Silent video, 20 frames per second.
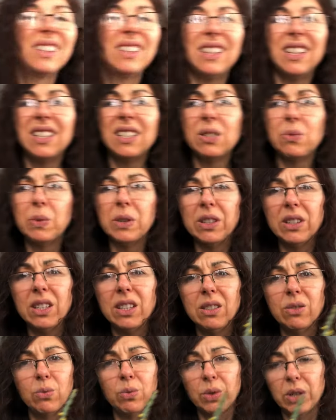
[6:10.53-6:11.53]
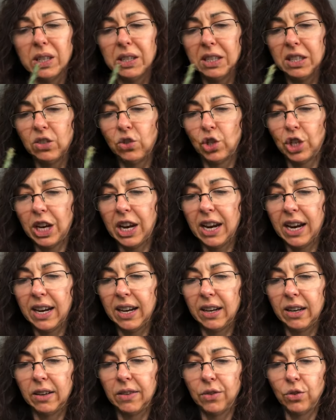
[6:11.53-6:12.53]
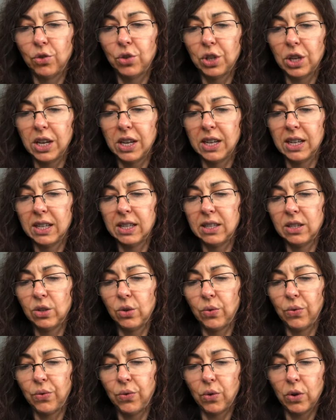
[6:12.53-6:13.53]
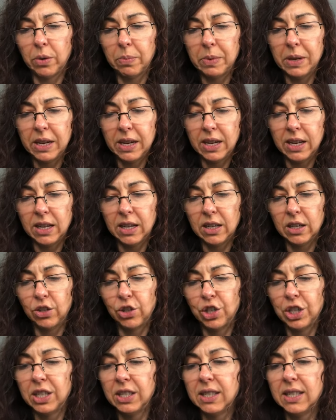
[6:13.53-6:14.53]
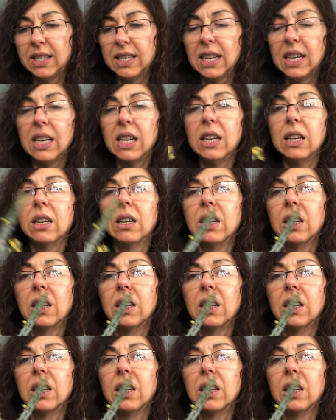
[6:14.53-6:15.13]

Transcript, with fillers: This one didn't really change. It's Euphorbia schinzii.